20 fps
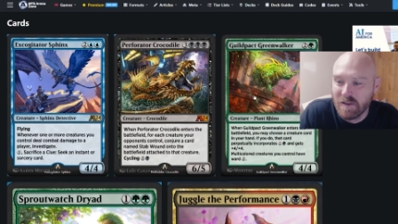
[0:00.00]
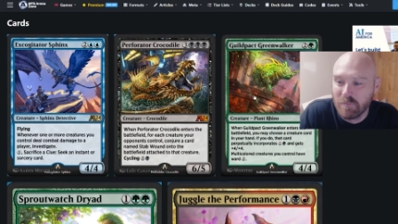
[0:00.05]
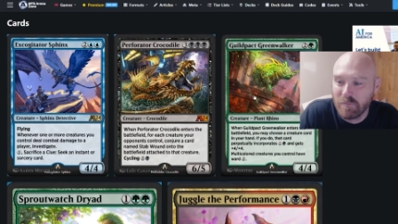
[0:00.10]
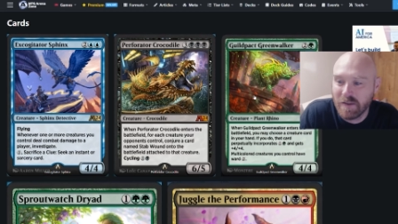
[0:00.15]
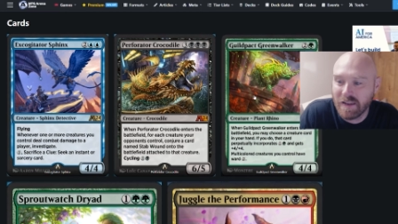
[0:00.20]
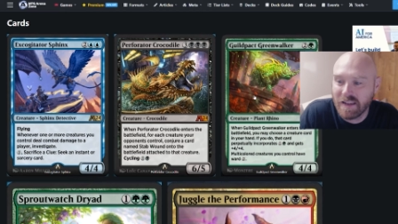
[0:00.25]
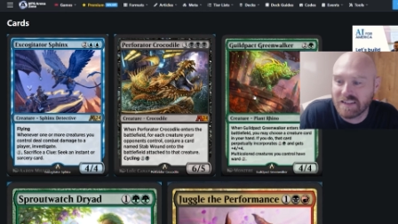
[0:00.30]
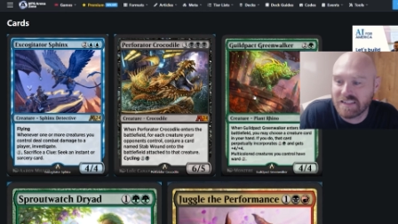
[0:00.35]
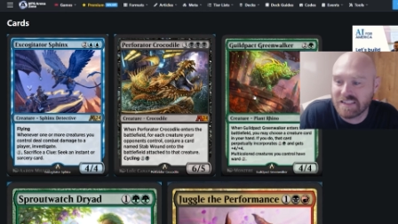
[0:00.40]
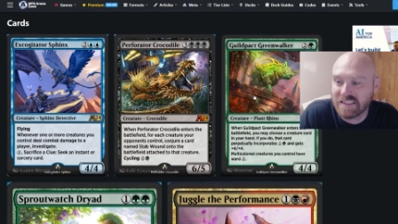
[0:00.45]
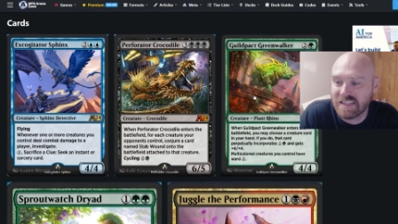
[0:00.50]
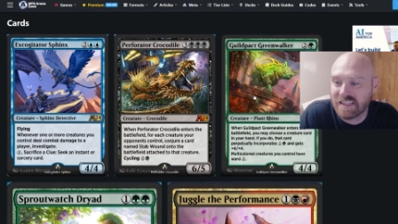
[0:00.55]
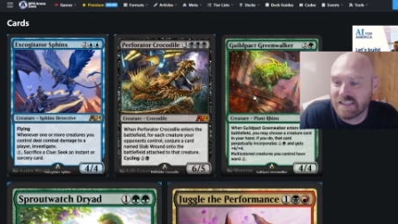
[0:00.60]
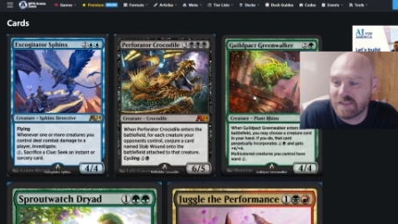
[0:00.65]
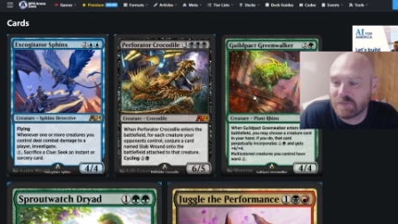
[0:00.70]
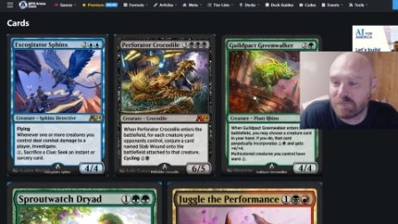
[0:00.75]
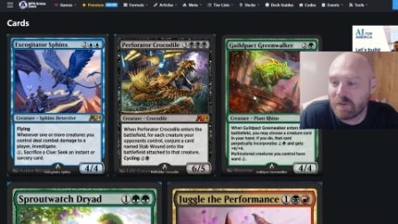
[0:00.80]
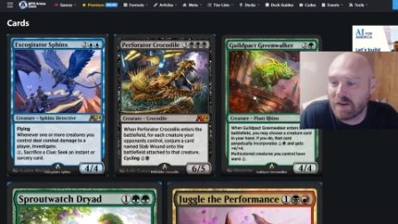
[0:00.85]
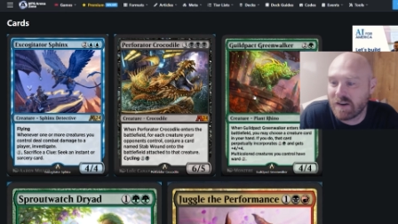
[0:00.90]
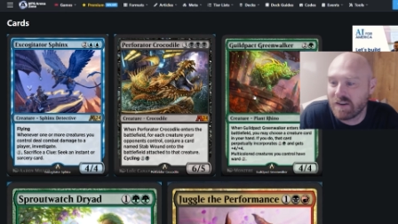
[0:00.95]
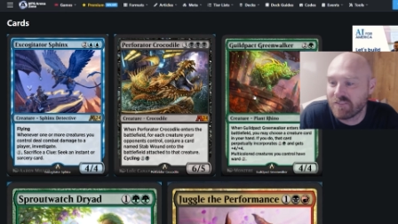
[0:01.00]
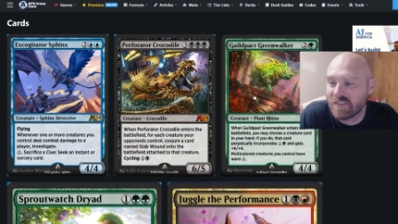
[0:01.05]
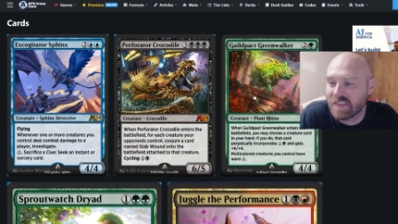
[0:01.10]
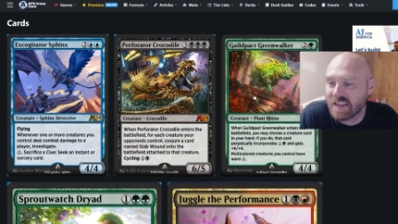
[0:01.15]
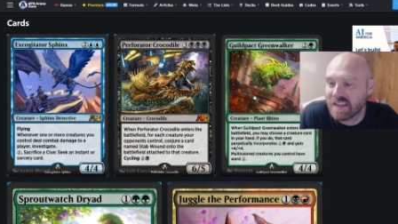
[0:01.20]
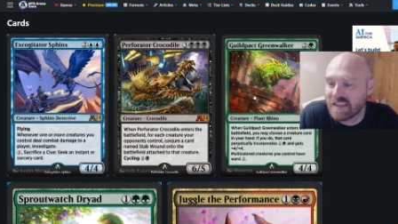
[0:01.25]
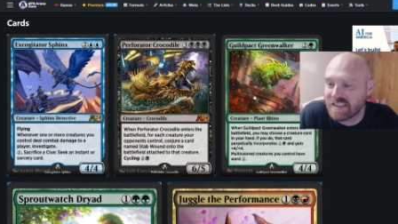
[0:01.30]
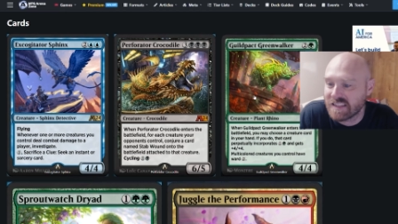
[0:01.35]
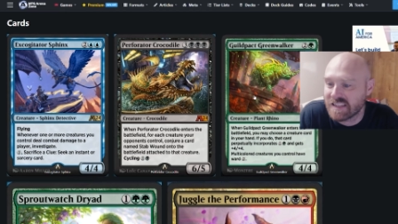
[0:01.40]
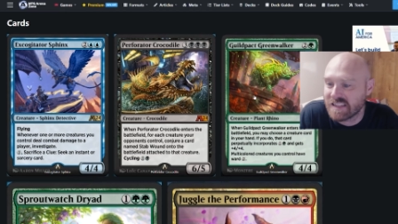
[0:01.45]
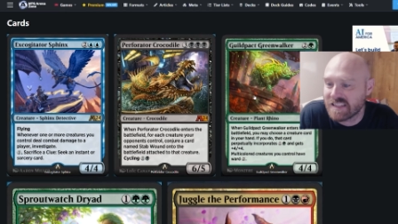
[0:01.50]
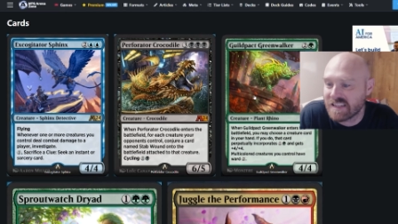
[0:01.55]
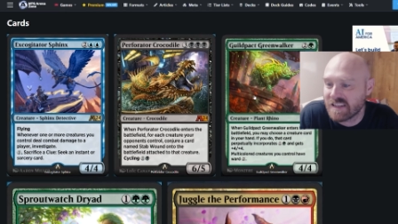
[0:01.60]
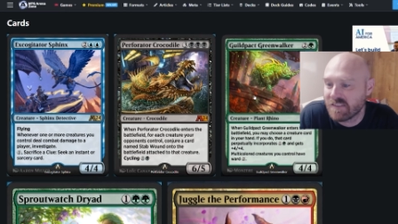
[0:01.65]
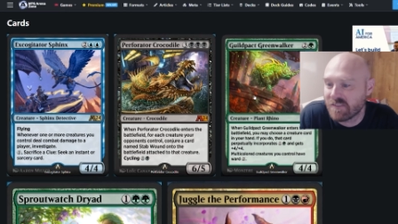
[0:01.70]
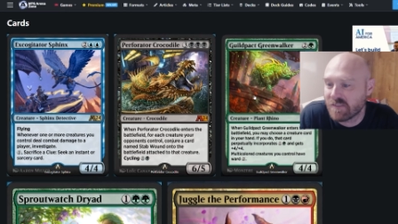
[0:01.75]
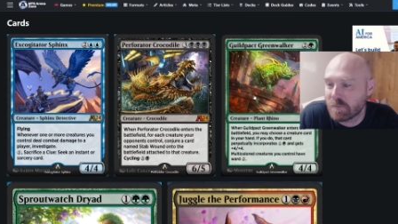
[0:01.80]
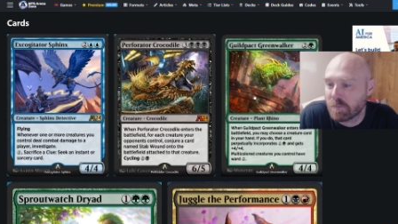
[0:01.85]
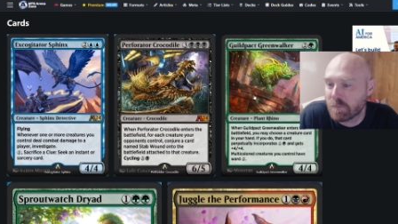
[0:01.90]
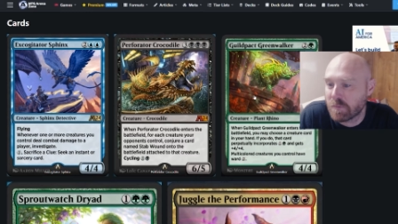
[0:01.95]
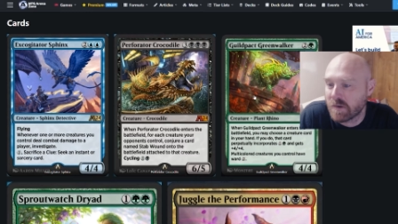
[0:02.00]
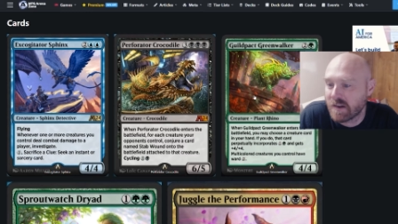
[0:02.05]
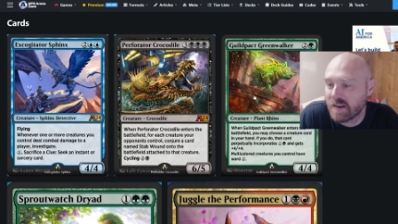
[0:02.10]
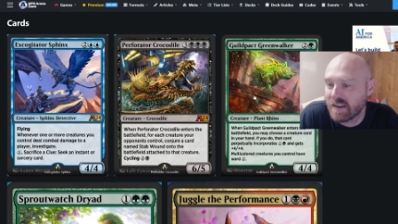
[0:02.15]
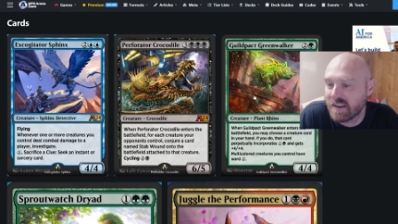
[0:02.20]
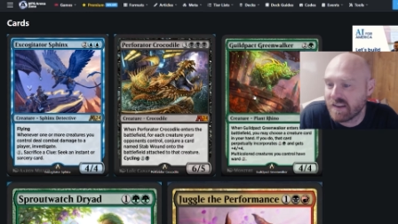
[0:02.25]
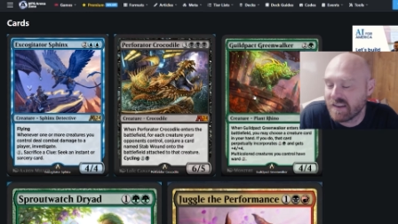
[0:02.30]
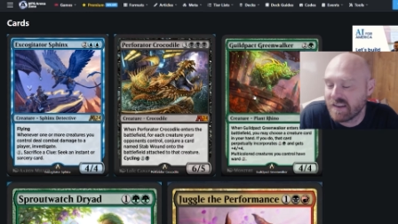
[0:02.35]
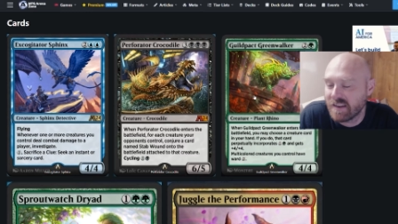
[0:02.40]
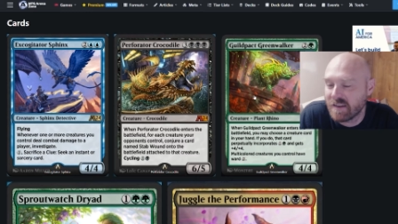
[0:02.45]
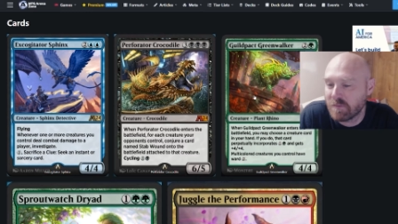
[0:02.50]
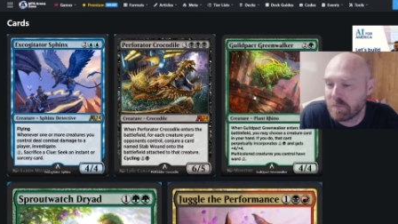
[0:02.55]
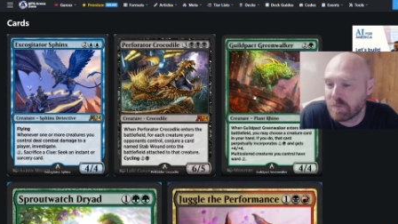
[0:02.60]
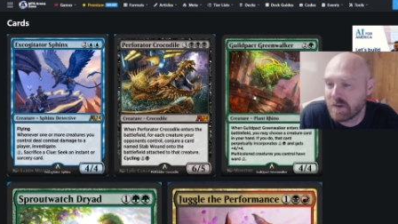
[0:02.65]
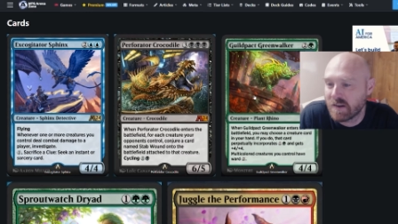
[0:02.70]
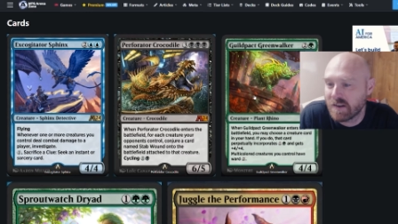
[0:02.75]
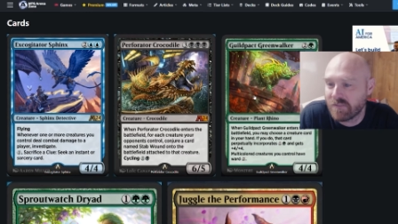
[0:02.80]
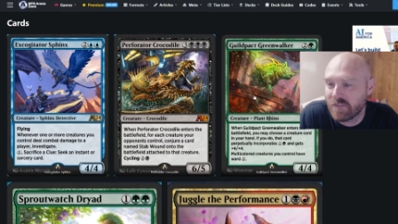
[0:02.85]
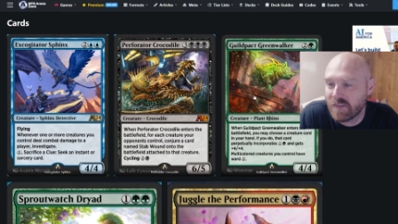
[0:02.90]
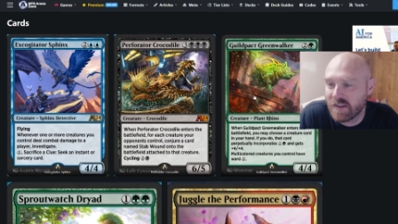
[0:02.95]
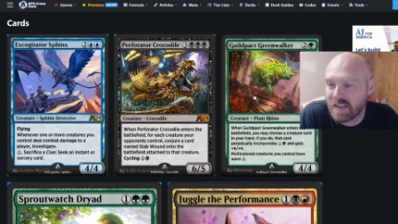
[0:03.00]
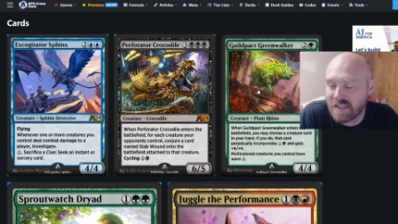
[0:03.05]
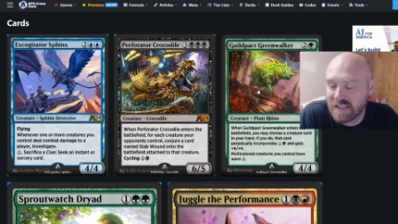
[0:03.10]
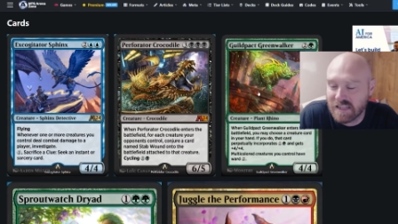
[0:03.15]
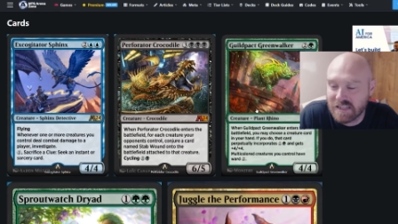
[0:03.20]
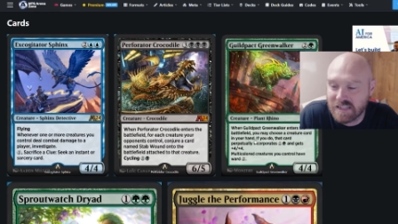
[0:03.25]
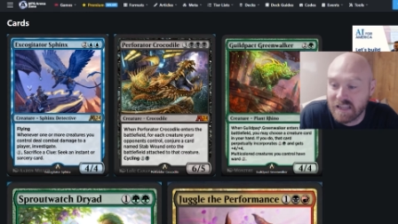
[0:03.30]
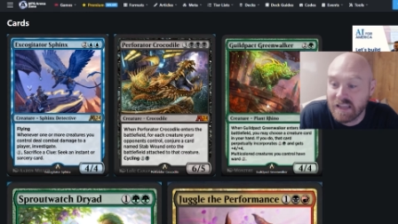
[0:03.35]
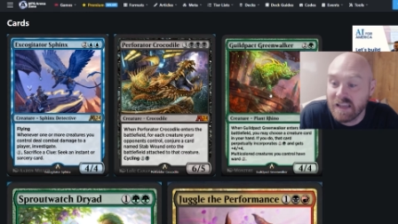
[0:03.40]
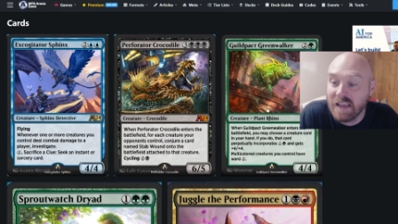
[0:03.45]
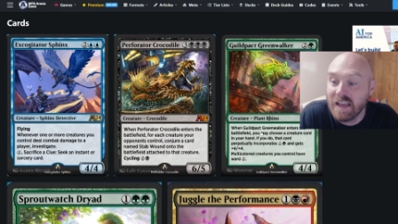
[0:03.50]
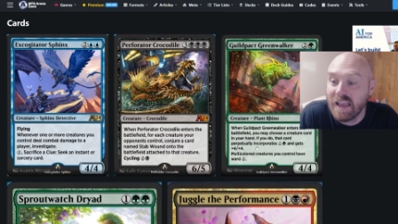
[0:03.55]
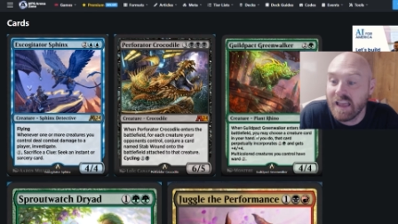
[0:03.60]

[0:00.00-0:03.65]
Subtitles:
Being able to just pump things, that seems pretty fantastic.